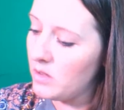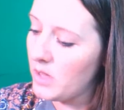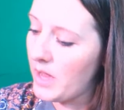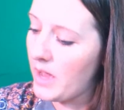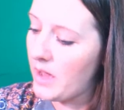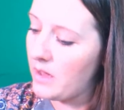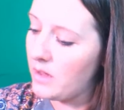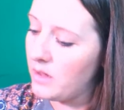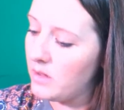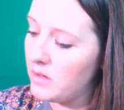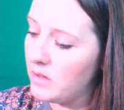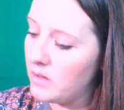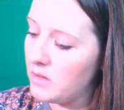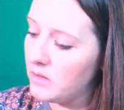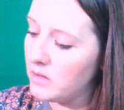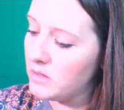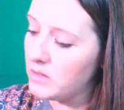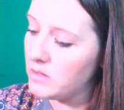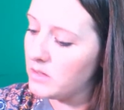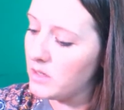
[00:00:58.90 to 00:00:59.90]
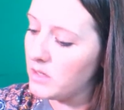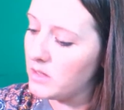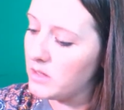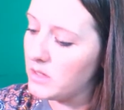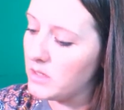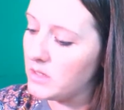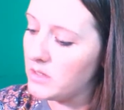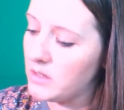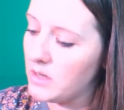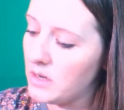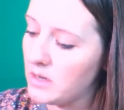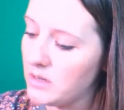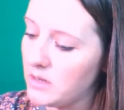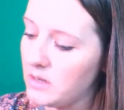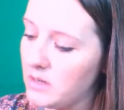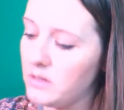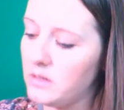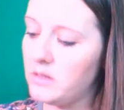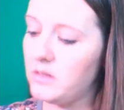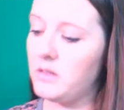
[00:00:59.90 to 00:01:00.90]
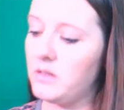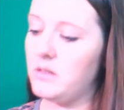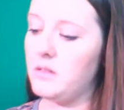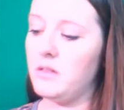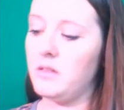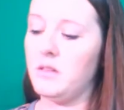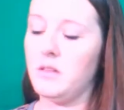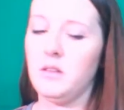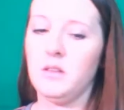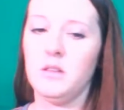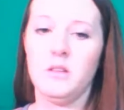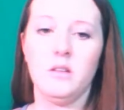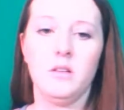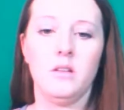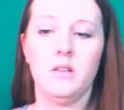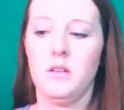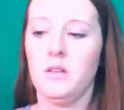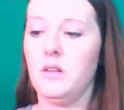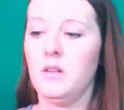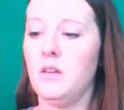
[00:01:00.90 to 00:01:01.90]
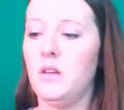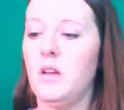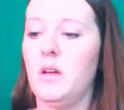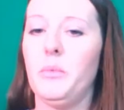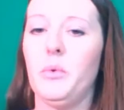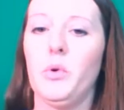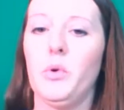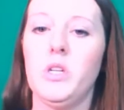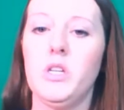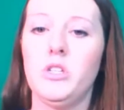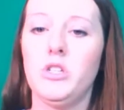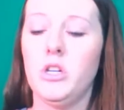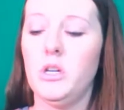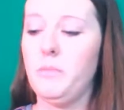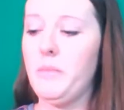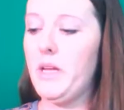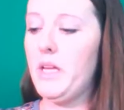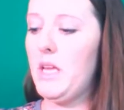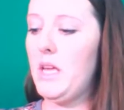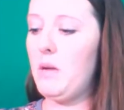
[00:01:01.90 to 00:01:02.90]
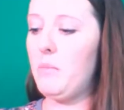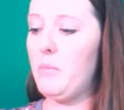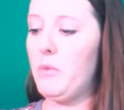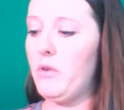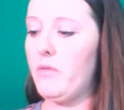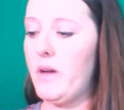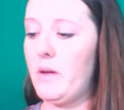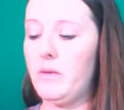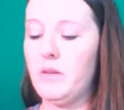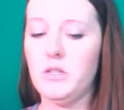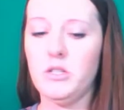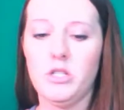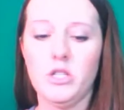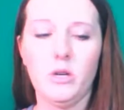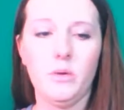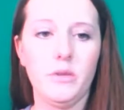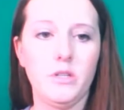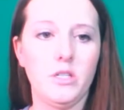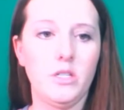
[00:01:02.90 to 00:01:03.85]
Okay, let's look at this sentence. I'm going to turn my camera around and show